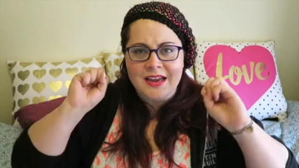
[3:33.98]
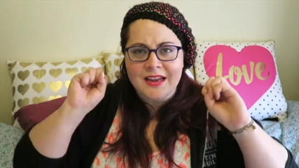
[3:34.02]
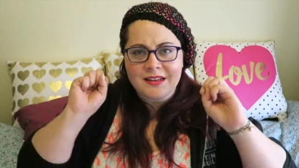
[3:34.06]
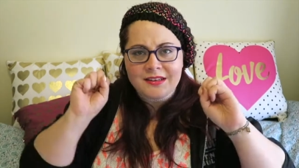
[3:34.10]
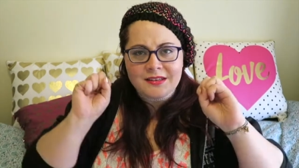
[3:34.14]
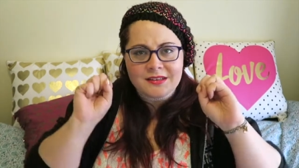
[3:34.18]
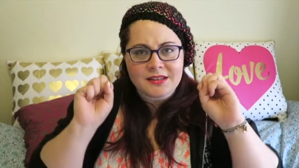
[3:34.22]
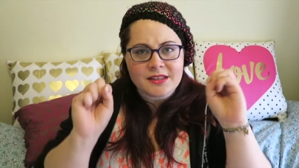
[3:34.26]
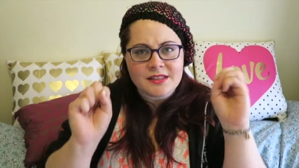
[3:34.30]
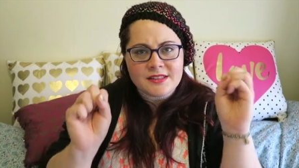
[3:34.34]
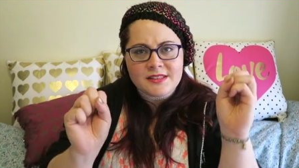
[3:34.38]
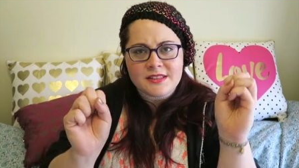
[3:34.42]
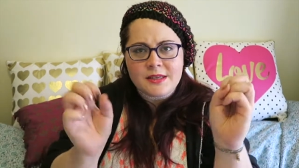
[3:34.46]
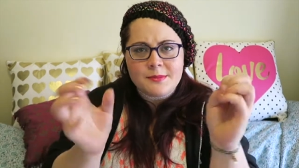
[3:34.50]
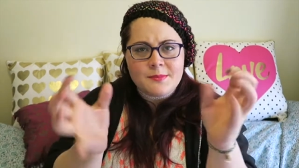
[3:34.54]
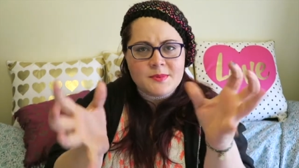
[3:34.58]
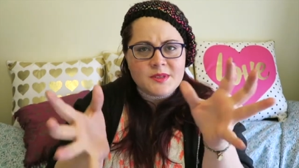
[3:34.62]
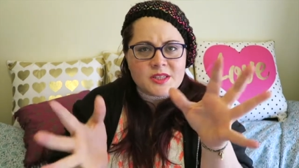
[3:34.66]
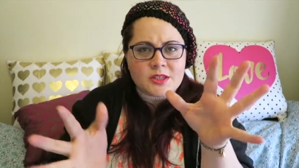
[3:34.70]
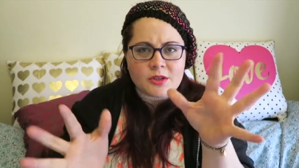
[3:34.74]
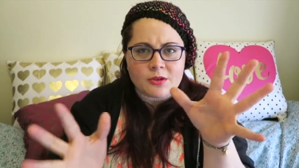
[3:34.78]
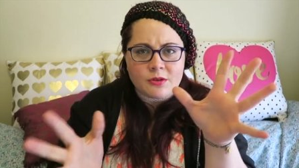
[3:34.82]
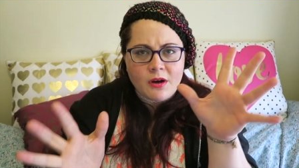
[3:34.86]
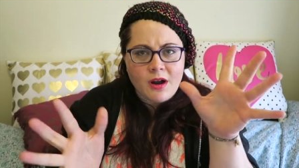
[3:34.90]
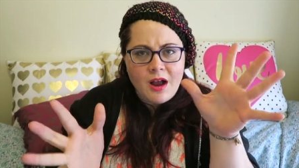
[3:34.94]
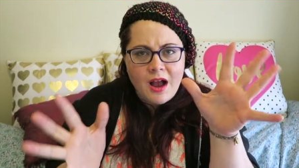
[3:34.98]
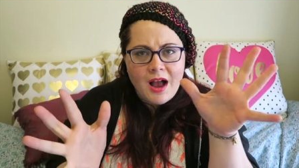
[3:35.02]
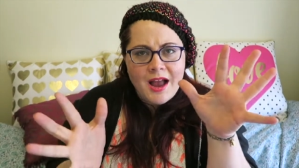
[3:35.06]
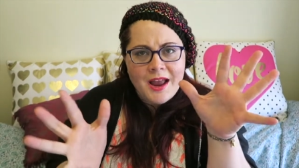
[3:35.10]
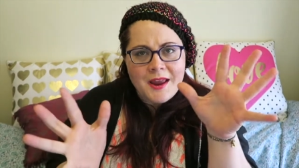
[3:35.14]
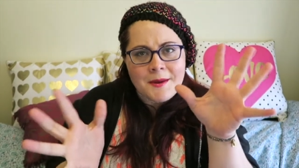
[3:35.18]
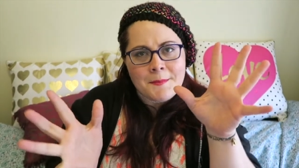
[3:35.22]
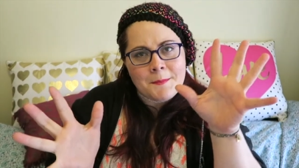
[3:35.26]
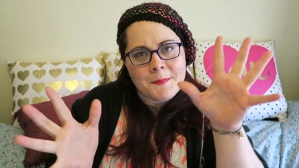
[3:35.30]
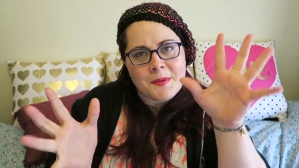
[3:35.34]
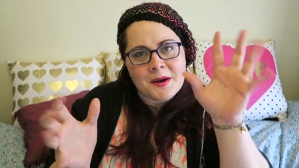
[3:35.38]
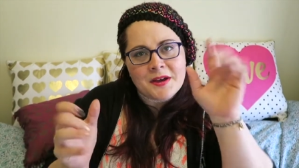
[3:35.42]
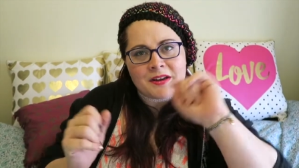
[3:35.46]
Hit the
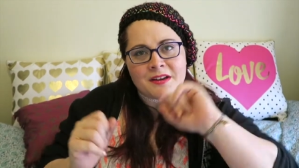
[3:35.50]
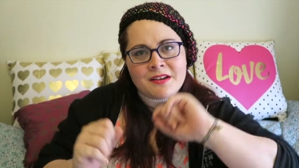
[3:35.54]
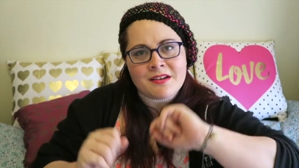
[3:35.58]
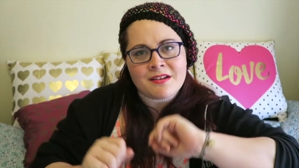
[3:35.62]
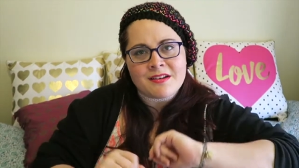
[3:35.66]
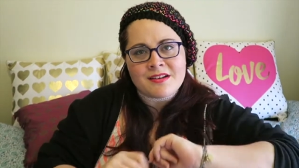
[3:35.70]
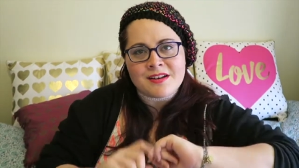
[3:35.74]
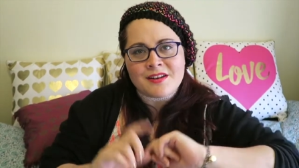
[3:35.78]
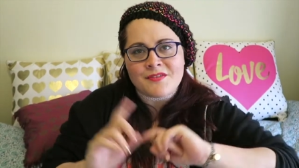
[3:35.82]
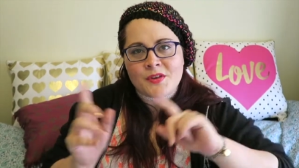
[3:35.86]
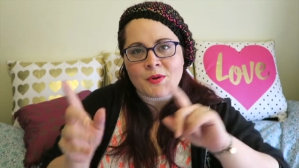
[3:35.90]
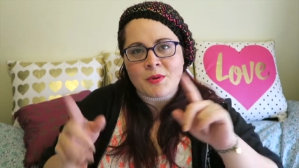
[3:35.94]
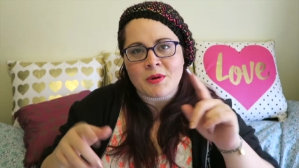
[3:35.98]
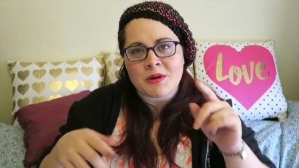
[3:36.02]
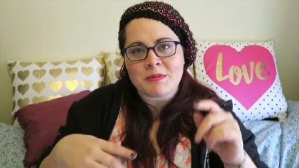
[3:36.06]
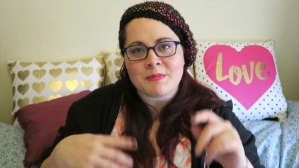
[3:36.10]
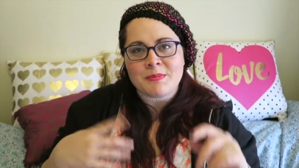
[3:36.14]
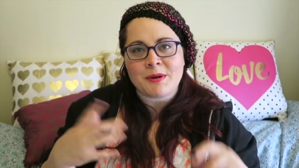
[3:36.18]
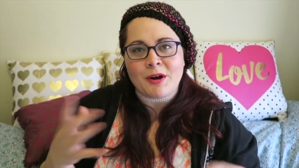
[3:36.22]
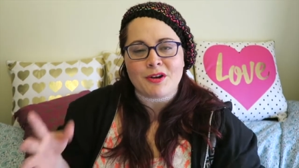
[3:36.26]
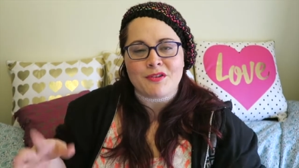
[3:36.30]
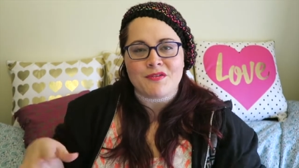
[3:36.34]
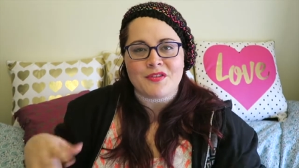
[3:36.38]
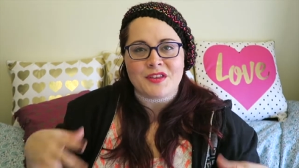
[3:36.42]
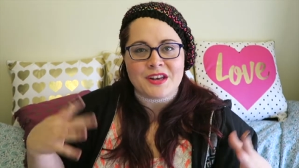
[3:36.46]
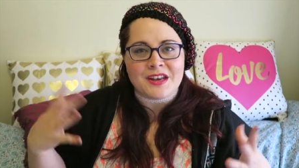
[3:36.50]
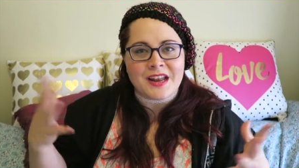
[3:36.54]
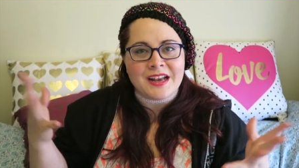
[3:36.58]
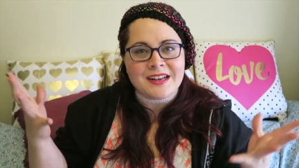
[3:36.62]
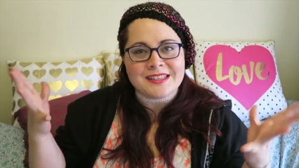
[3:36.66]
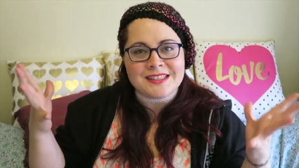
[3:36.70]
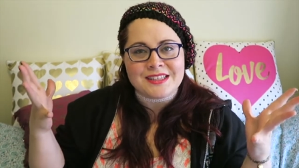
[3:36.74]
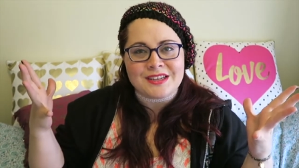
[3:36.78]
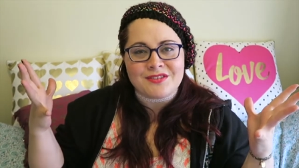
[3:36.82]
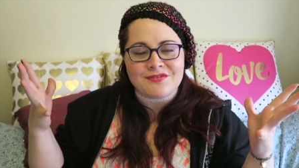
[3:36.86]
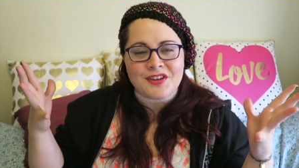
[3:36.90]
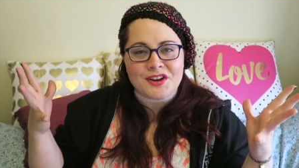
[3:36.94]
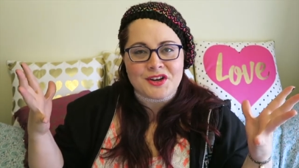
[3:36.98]
subscribe button if you want to be part of the
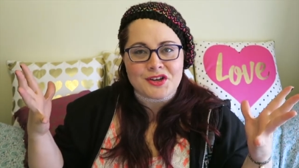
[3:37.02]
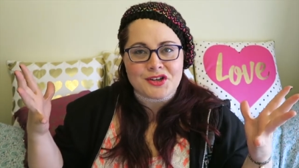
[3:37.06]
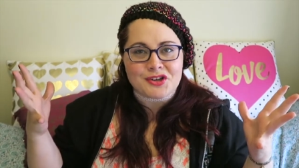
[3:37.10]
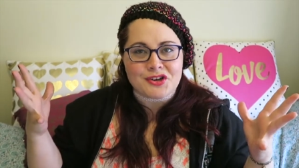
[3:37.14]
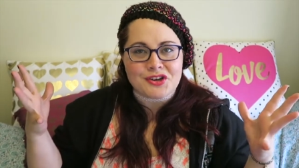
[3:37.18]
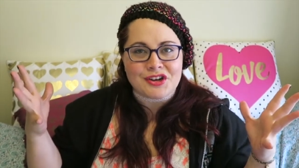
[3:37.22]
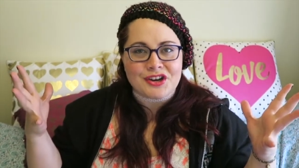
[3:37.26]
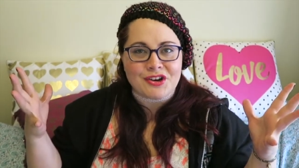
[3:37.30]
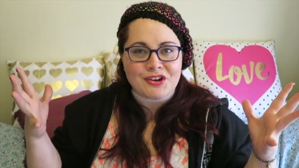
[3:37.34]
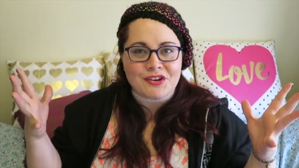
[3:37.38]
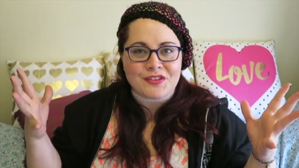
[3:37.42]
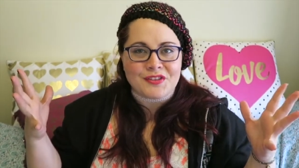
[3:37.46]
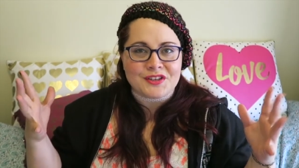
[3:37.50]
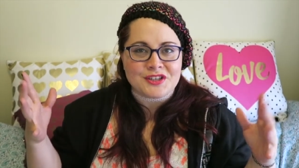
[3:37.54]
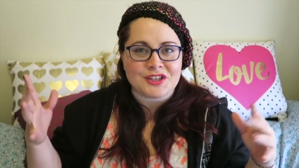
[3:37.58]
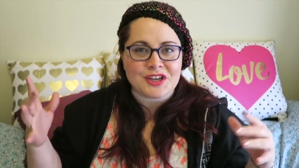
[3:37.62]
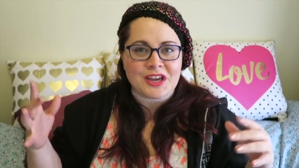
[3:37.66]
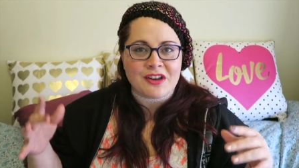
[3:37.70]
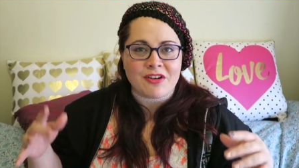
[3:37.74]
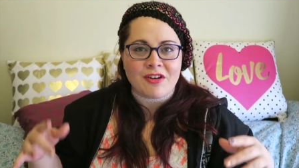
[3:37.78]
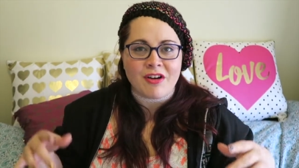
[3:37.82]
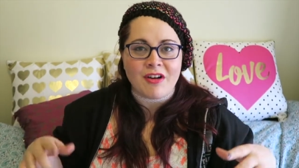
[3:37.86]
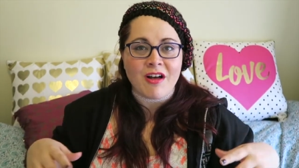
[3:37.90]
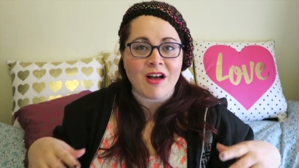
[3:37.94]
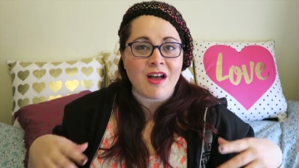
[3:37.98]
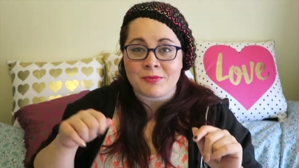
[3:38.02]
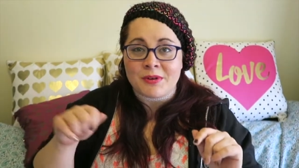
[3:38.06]
next adventure here on the channel.